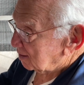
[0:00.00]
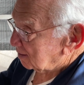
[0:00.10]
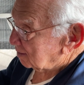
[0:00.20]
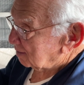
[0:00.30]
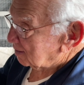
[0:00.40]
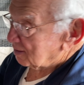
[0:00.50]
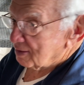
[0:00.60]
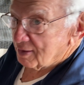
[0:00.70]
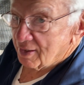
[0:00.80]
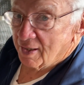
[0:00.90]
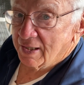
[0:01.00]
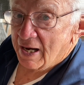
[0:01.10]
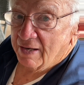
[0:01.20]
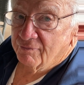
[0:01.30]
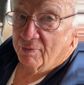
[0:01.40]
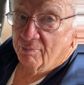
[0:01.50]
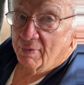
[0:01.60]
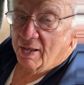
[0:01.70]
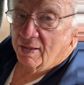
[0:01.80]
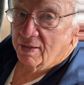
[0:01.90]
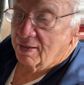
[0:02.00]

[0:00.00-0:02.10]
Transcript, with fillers: Who sent it to you? The guy from uh,